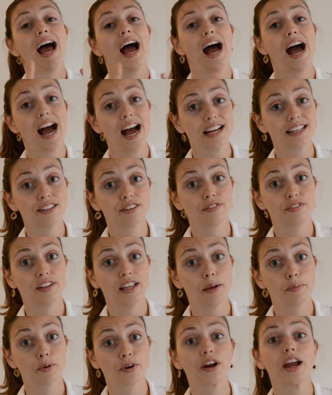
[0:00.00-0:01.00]
active
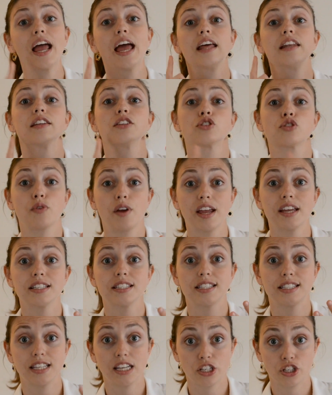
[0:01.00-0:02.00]
labor, and
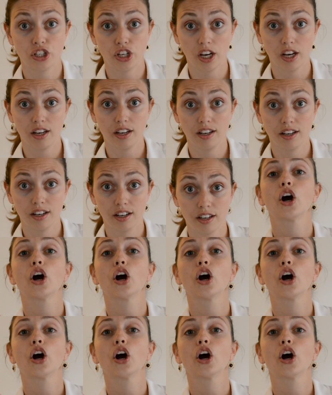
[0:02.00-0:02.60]
transition.